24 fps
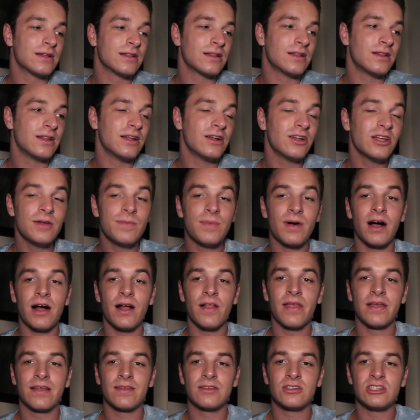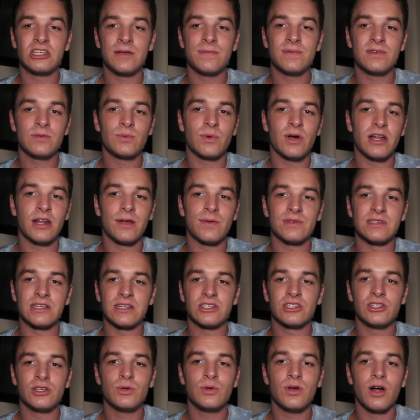Literally bought like the cheapest one. It was
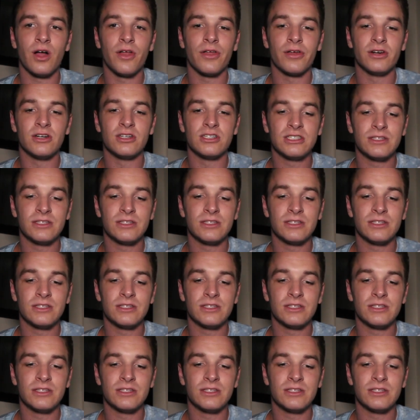like $2.